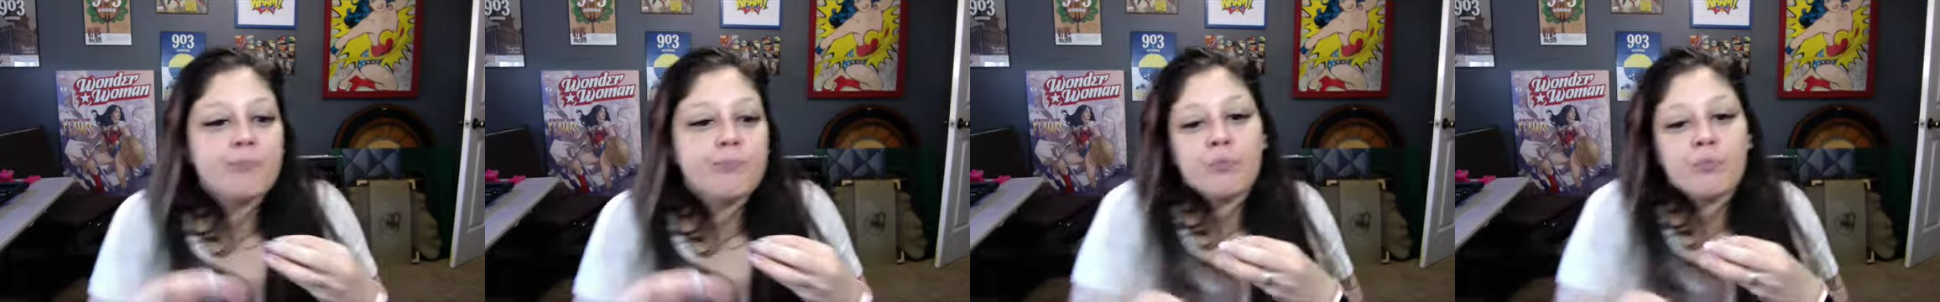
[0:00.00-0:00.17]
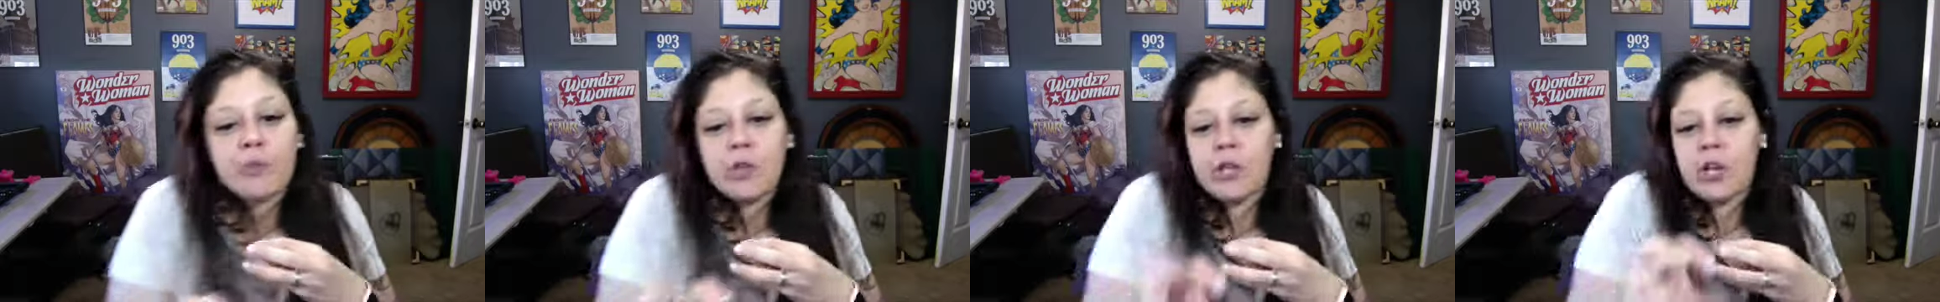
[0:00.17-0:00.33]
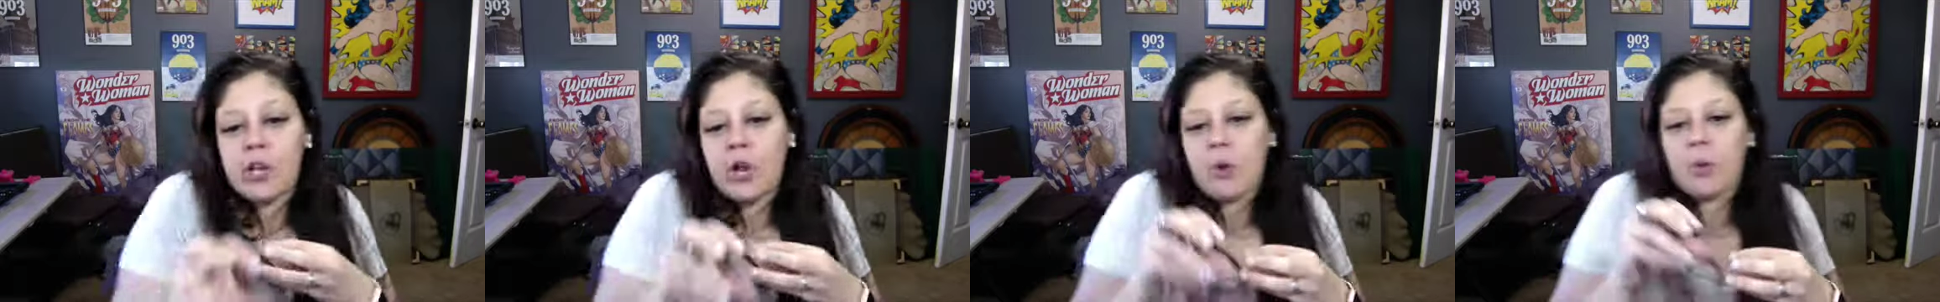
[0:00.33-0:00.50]

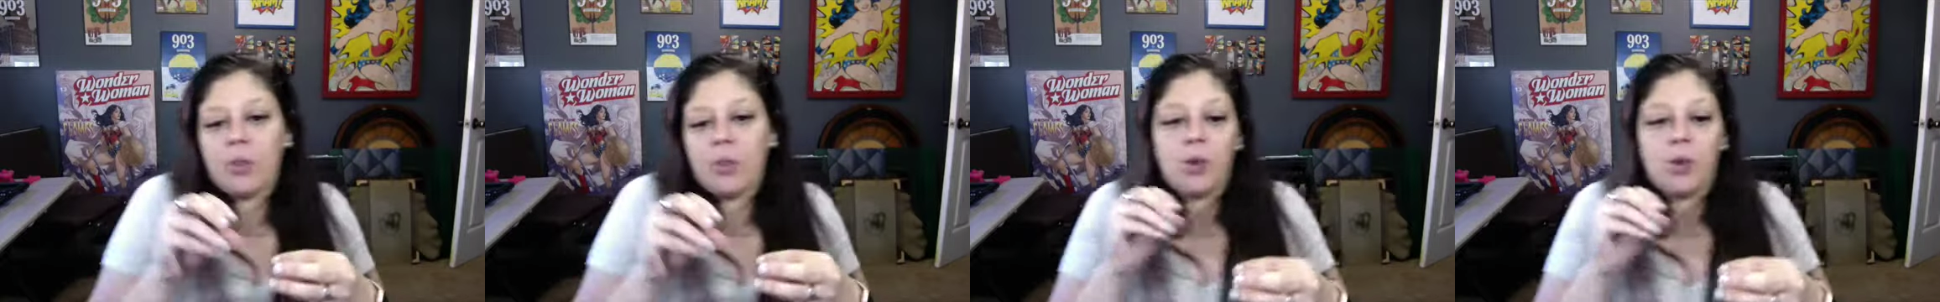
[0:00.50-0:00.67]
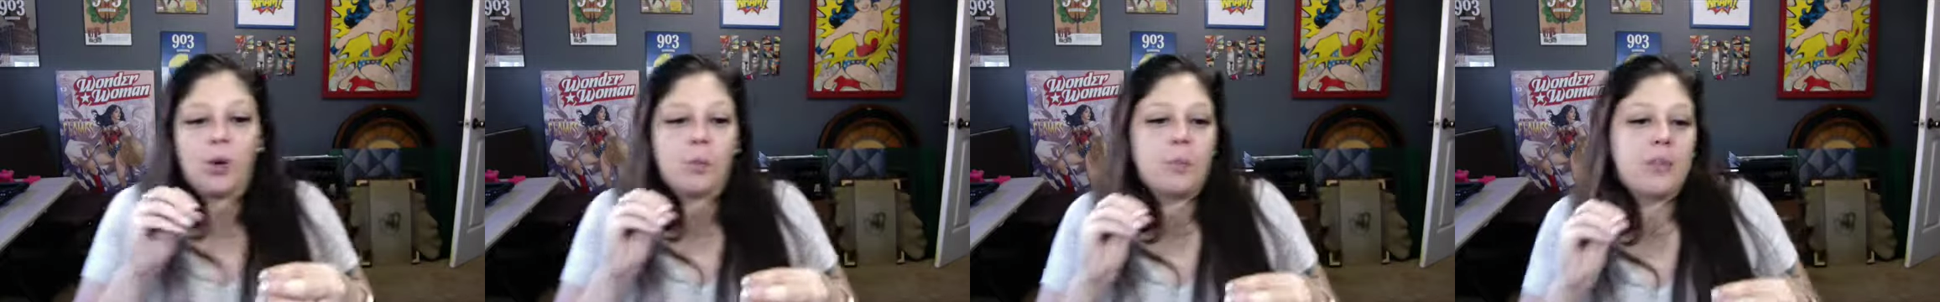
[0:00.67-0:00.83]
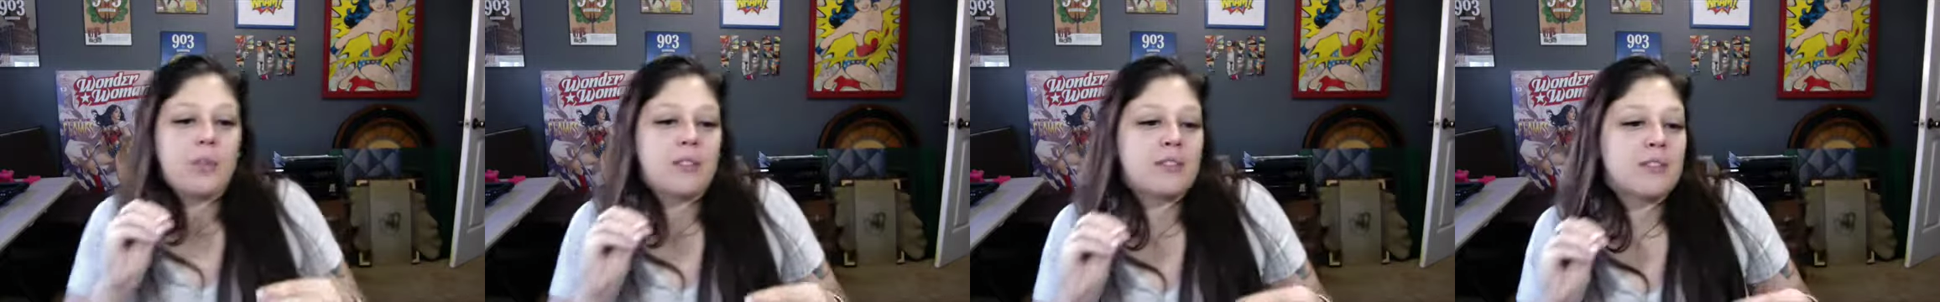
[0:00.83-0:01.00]
a little
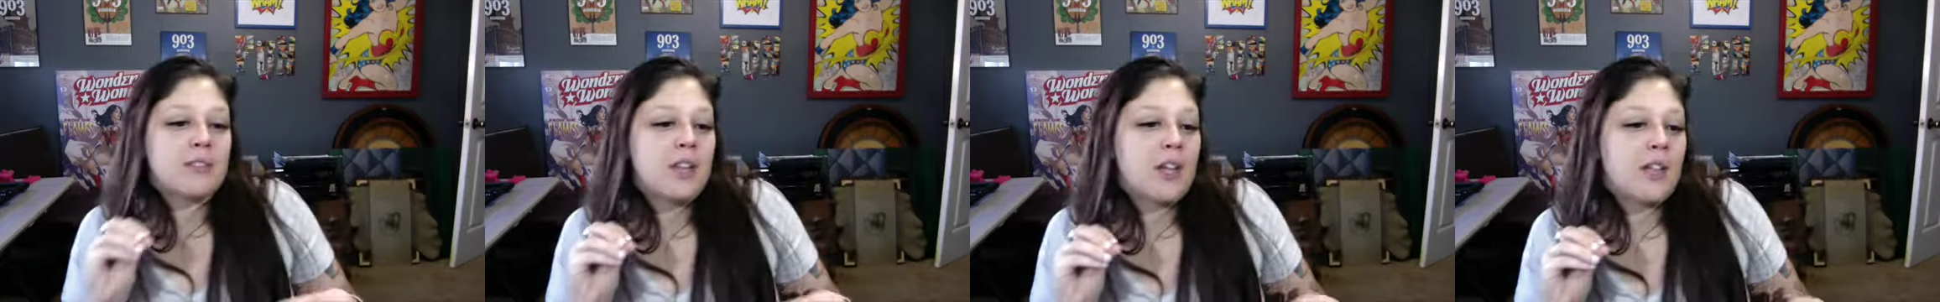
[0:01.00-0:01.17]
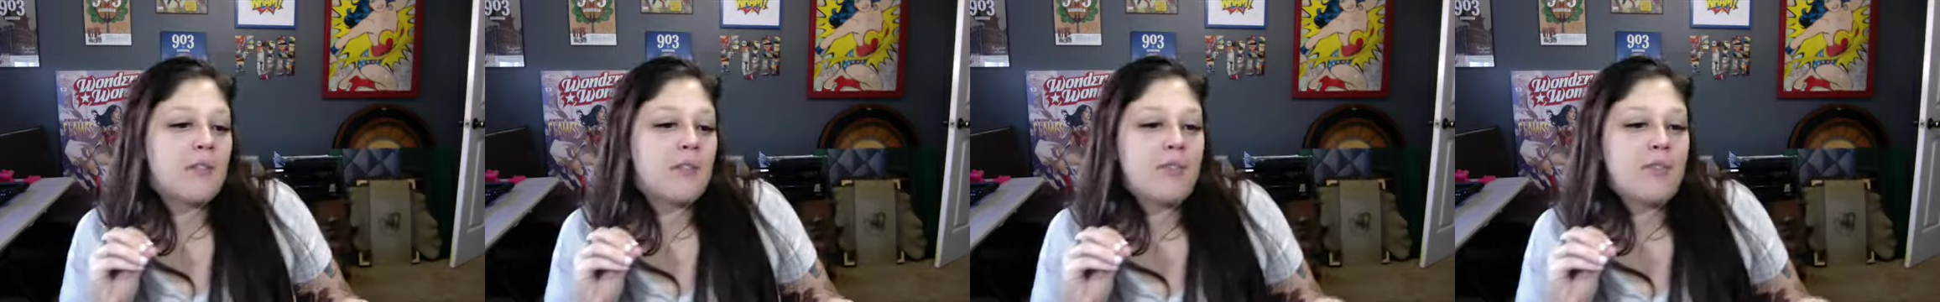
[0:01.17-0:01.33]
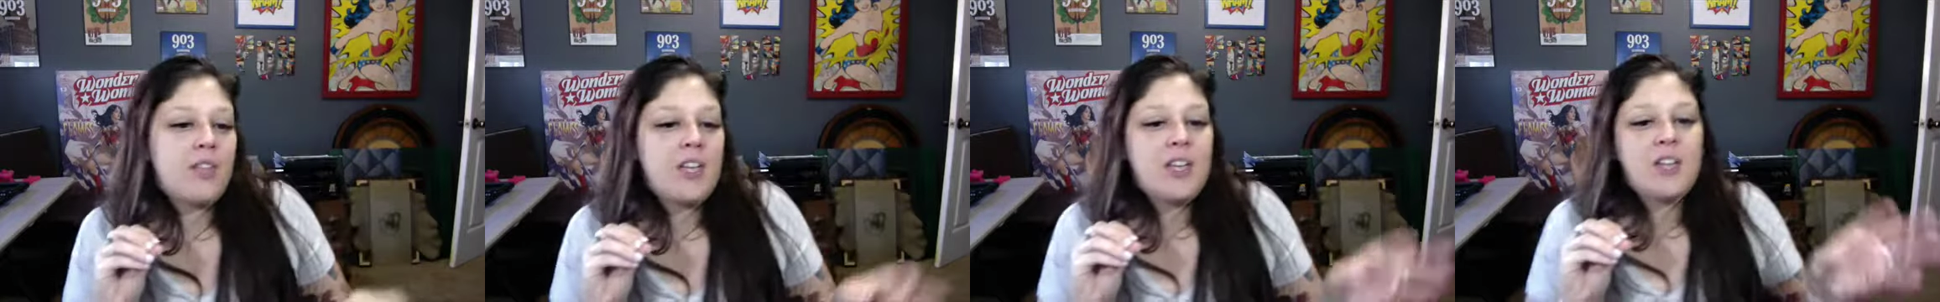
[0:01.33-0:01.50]
bit
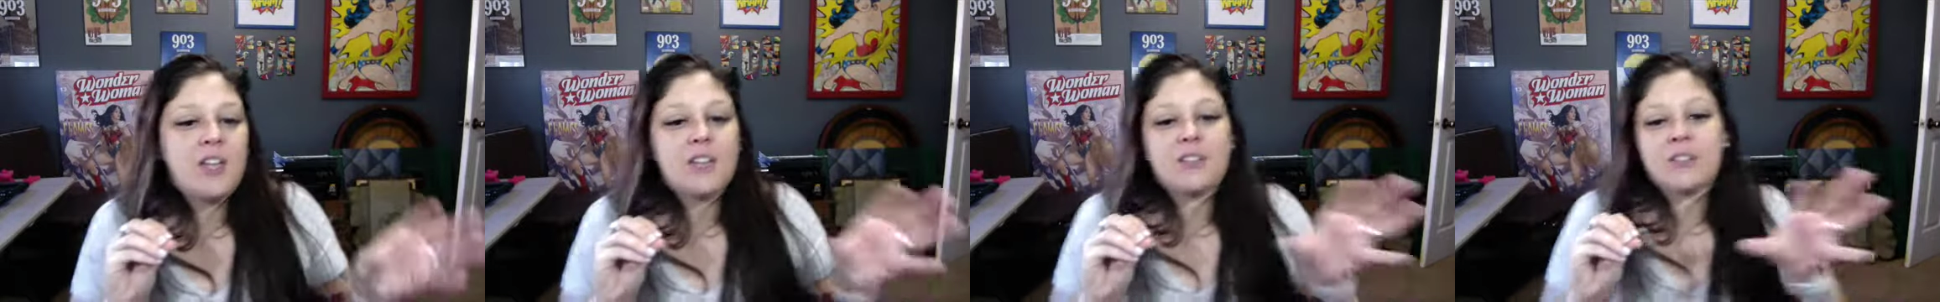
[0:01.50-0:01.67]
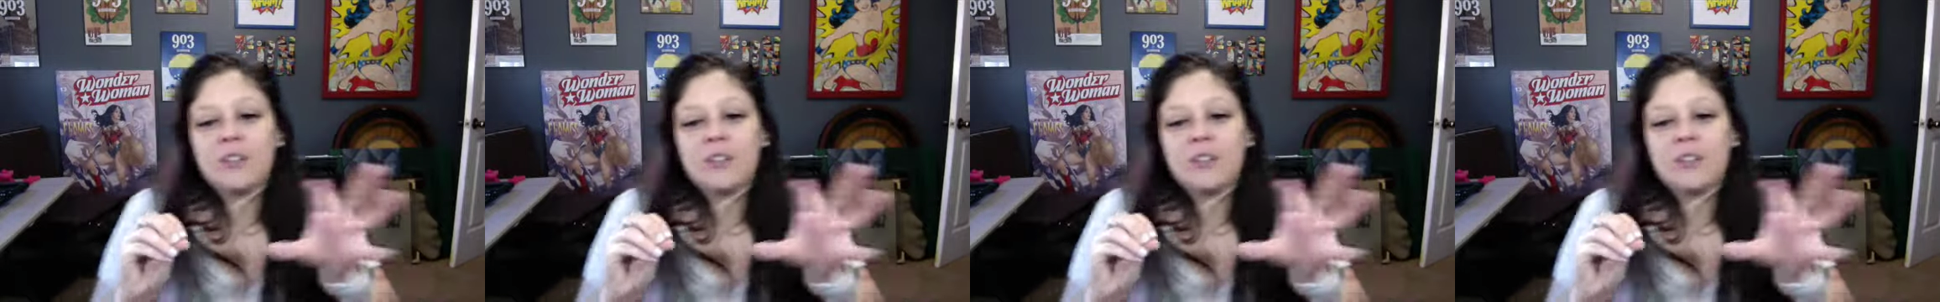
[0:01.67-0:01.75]
of this,